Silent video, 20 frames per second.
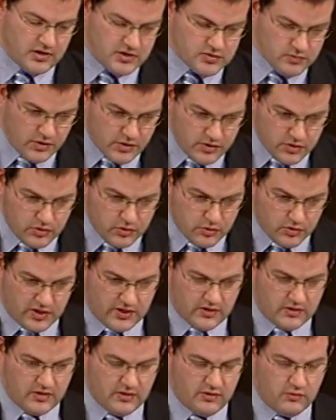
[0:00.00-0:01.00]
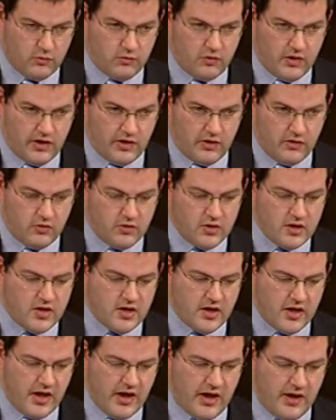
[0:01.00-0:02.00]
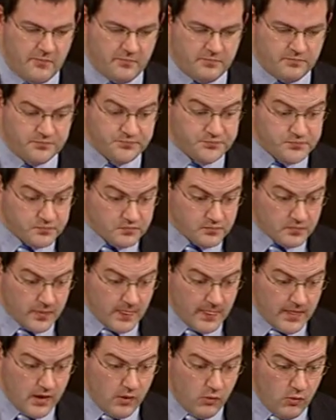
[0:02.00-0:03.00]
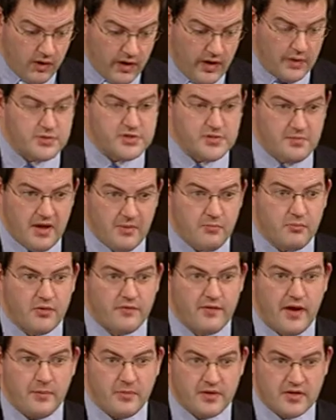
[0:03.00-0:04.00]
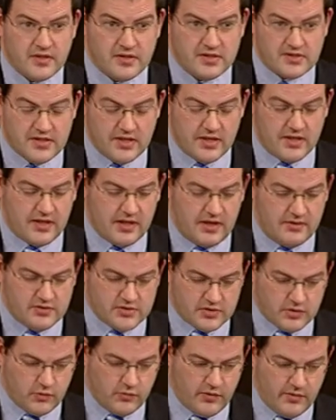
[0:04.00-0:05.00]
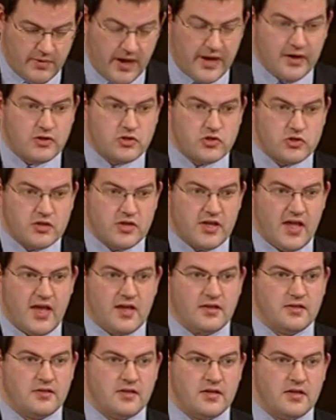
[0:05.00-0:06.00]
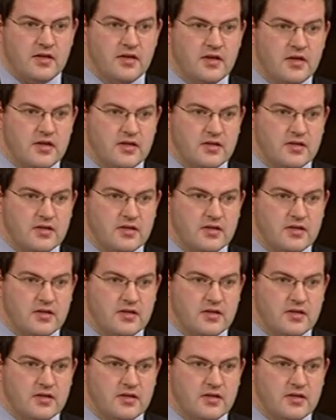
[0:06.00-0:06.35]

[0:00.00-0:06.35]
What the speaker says: It's worth noting that while I was a member of Aberdeen City Council, we managed to get the